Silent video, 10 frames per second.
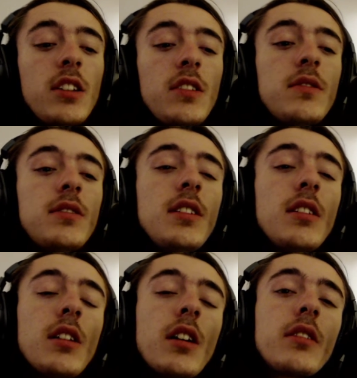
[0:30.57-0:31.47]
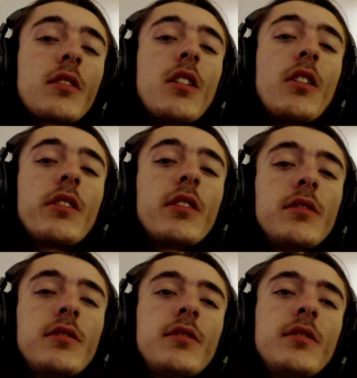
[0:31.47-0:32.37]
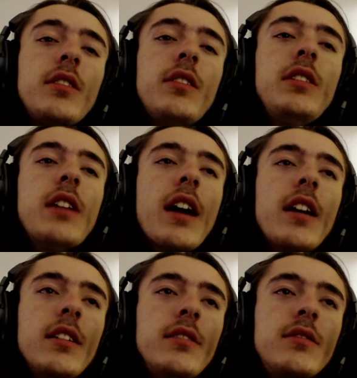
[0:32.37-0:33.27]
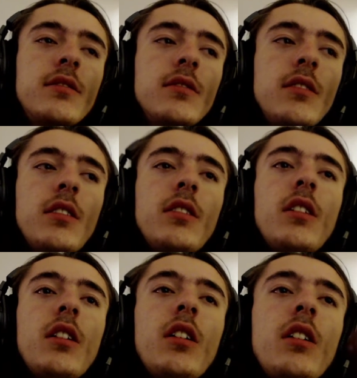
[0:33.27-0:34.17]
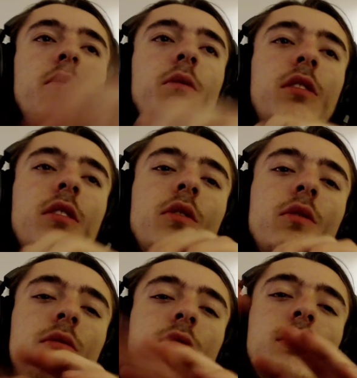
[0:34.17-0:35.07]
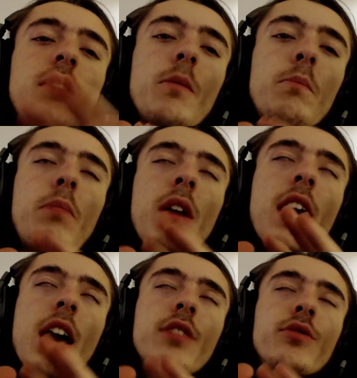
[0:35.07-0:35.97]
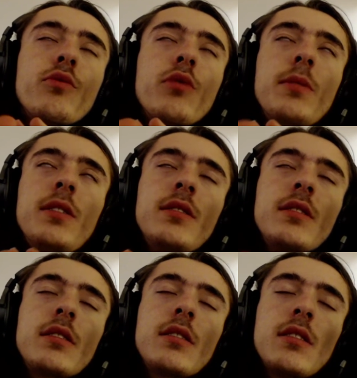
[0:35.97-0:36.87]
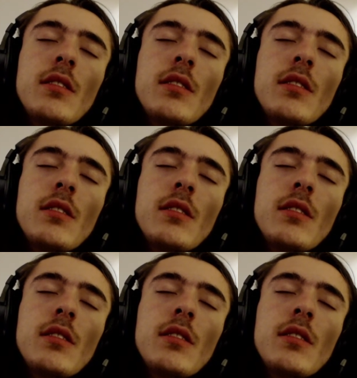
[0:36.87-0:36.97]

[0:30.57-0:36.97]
you see a lot of the cars in the ads with those big ass ribbons